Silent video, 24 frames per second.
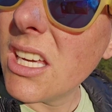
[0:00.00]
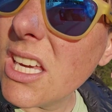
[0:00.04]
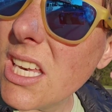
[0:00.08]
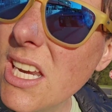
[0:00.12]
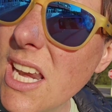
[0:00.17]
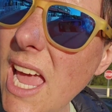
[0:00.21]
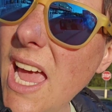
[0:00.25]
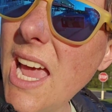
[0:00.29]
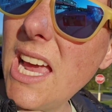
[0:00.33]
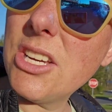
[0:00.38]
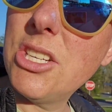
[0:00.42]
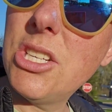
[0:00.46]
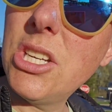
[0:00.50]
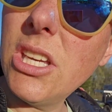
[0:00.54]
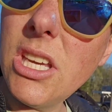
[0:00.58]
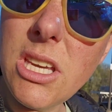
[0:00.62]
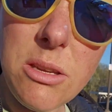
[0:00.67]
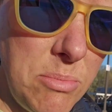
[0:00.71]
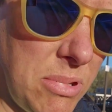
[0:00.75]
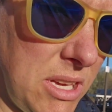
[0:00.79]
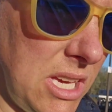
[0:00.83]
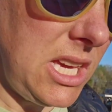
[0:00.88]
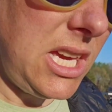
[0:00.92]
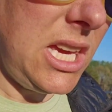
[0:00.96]
can actually
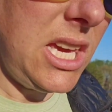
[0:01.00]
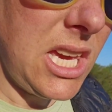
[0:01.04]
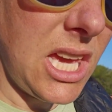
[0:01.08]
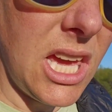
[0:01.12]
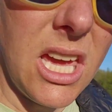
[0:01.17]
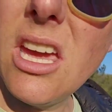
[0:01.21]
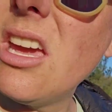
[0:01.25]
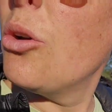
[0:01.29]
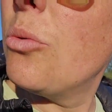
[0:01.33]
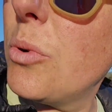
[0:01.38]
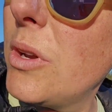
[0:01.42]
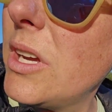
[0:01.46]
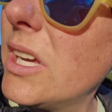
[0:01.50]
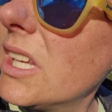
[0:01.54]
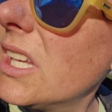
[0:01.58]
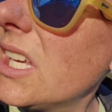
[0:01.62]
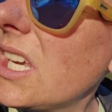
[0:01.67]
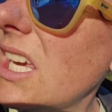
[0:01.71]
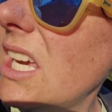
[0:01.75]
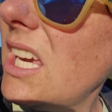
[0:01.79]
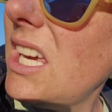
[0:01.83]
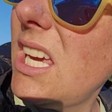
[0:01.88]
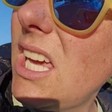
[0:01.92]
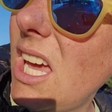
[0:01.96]
be
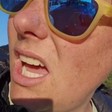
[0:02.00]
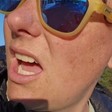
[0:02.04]
really